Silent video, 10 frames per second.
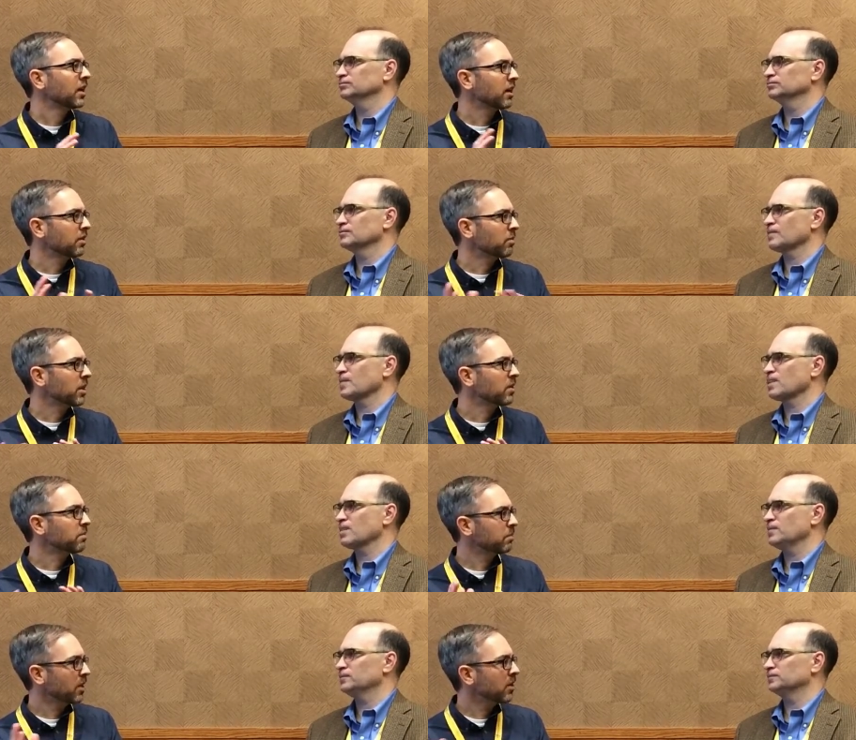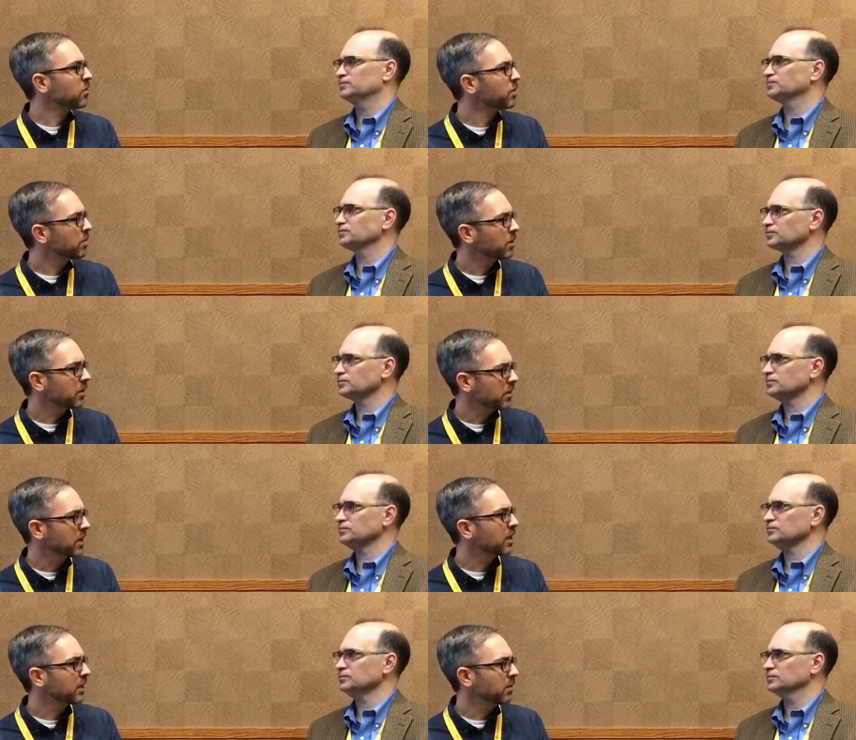Speaker 1: uh, the way that other people are
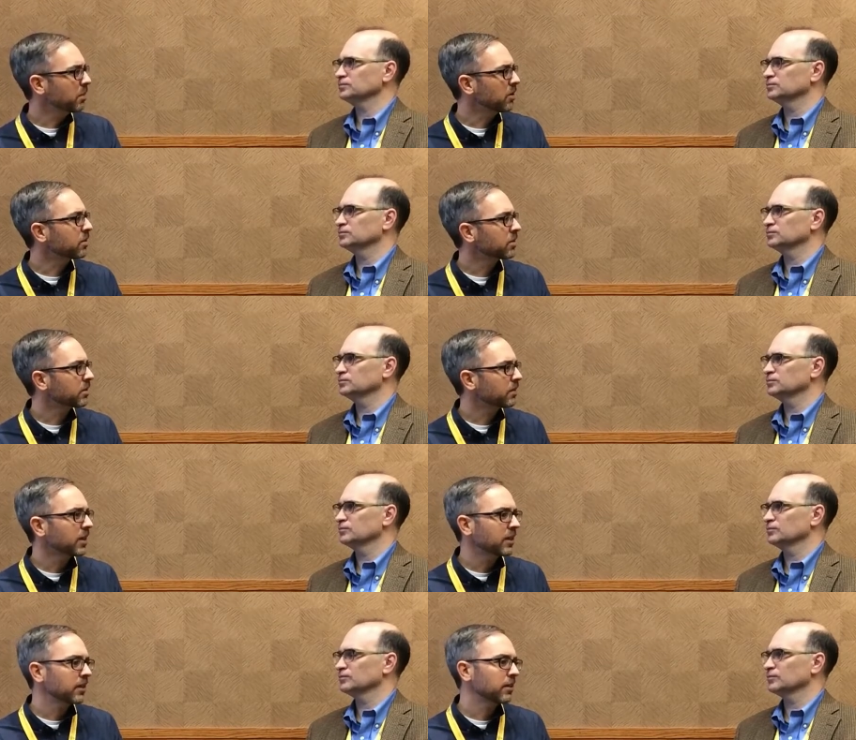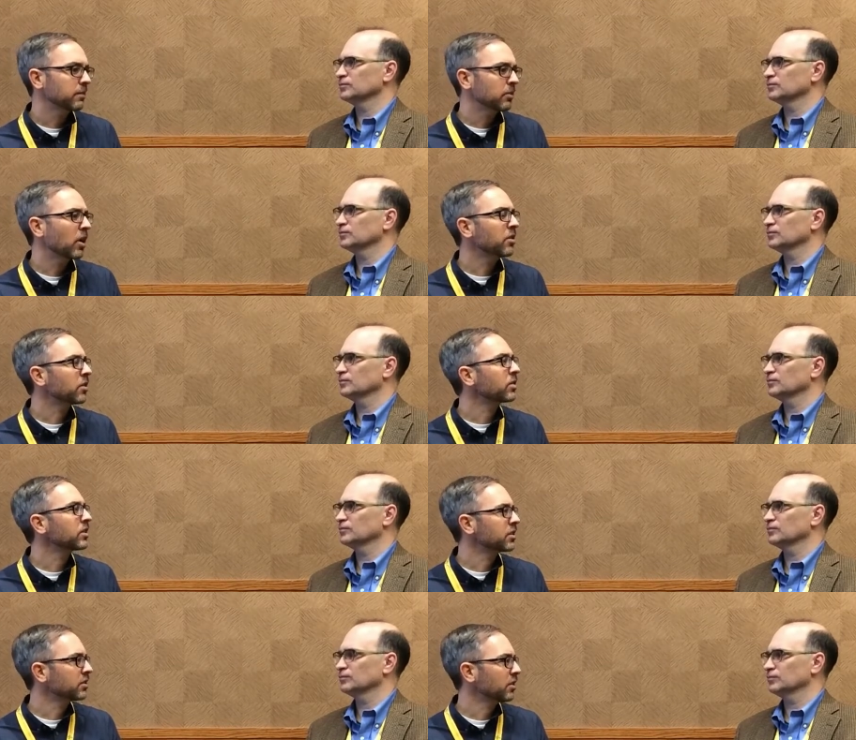thinking about, uh, well, other
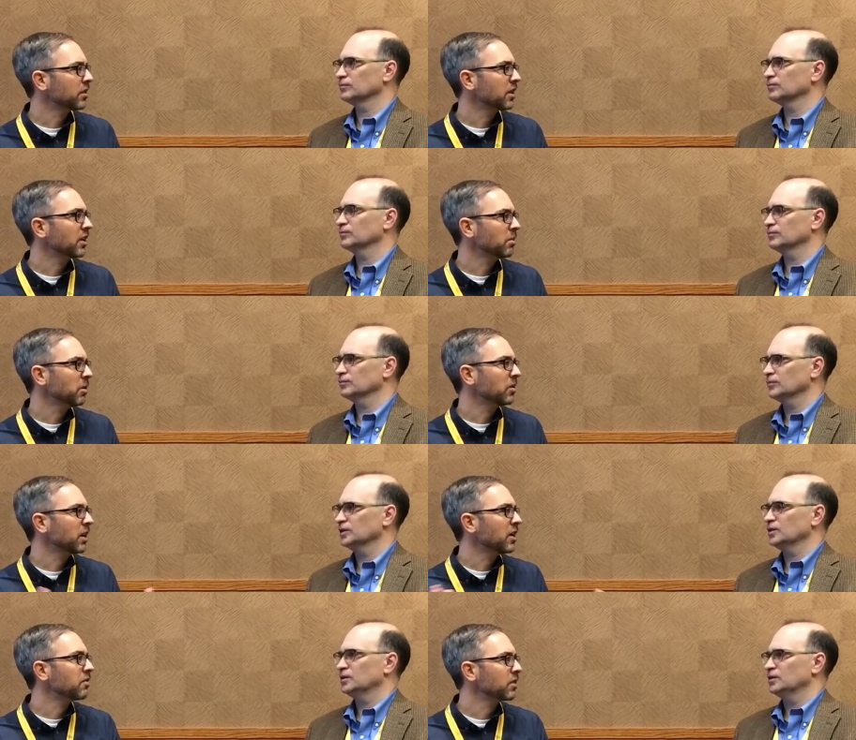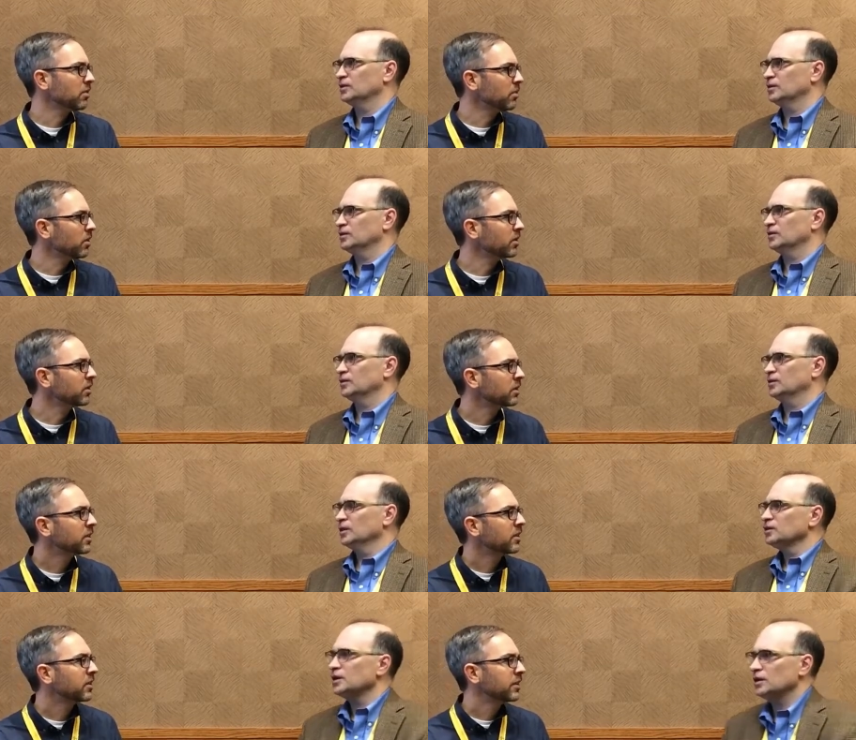Christians are thinking about life in the world?
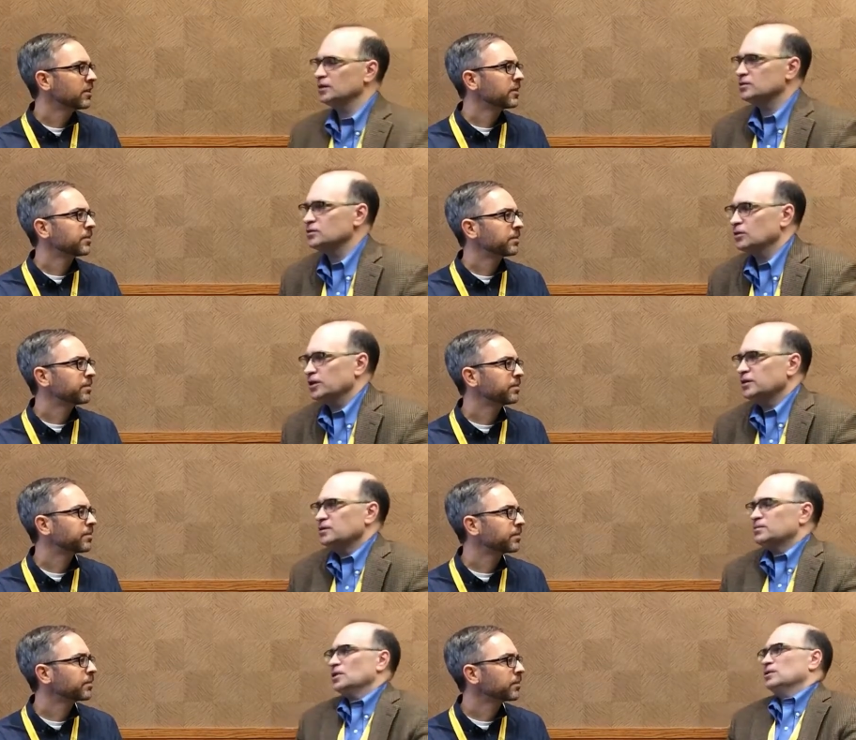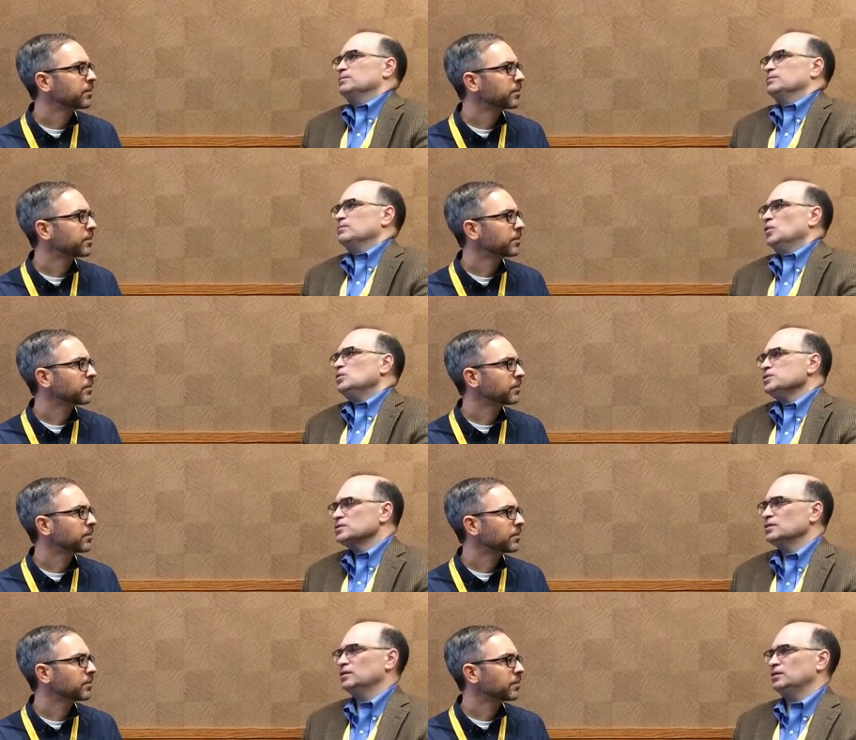
Speaker 2: Yeah, so I think um,
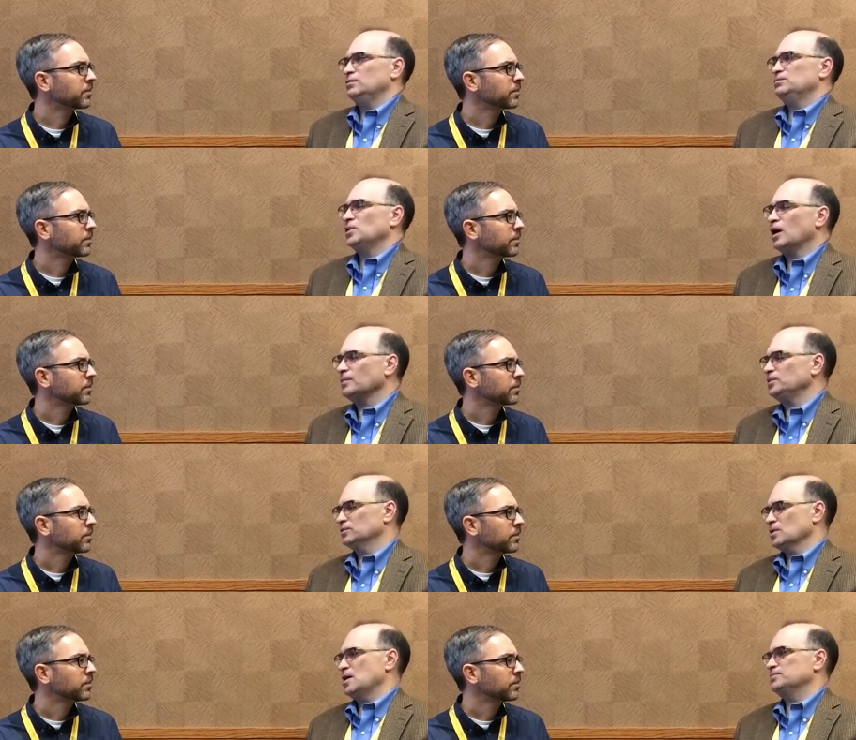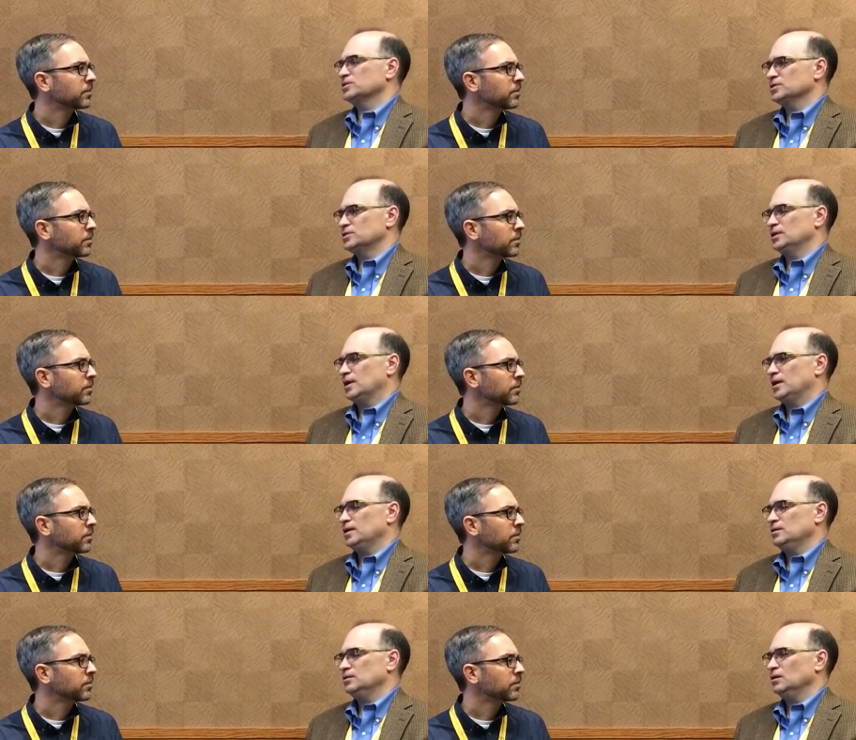most of the popular options
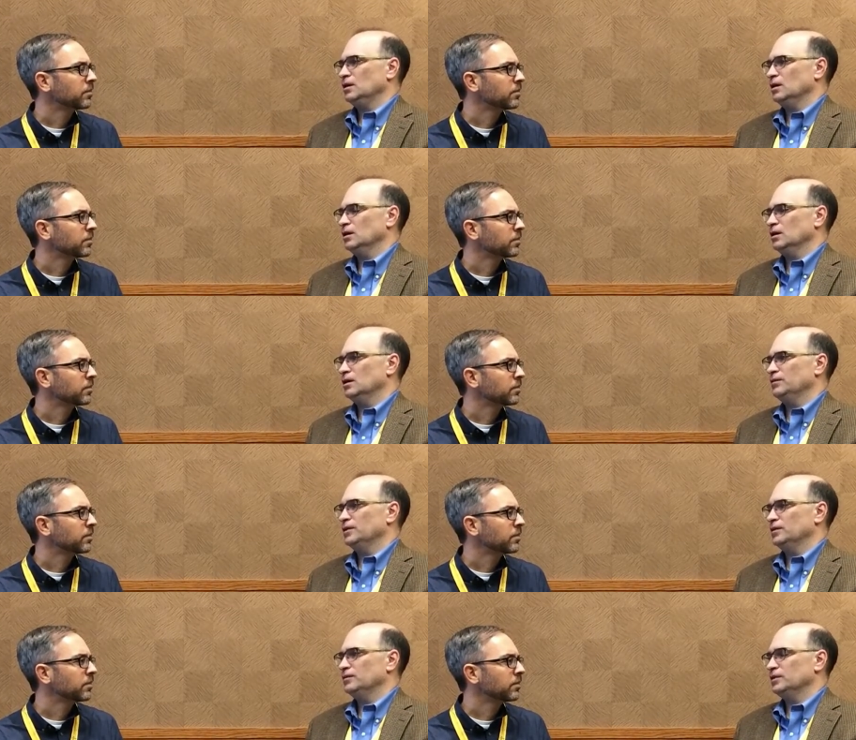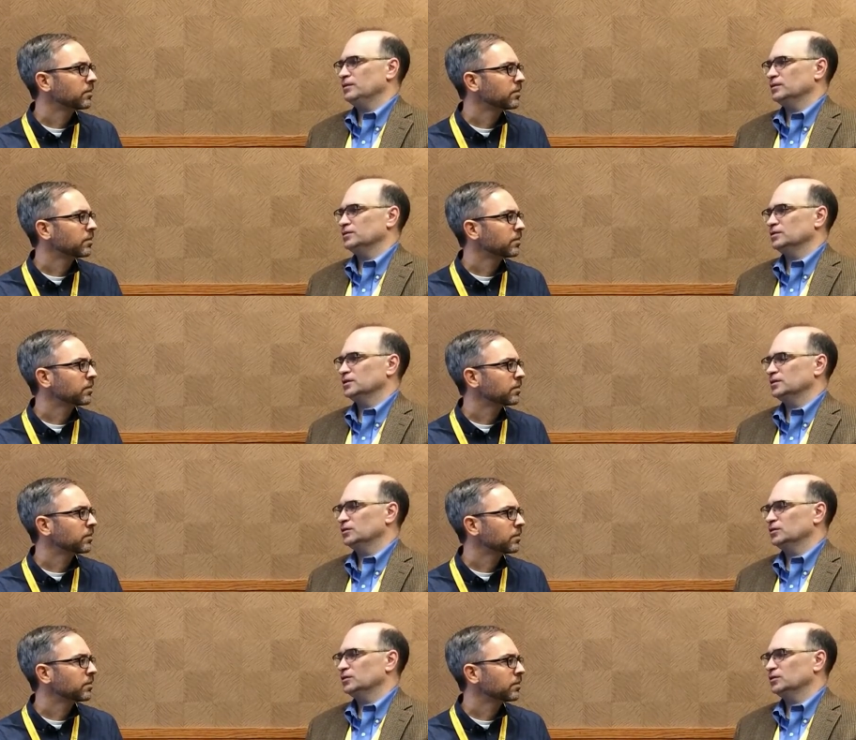today uh, that, that, that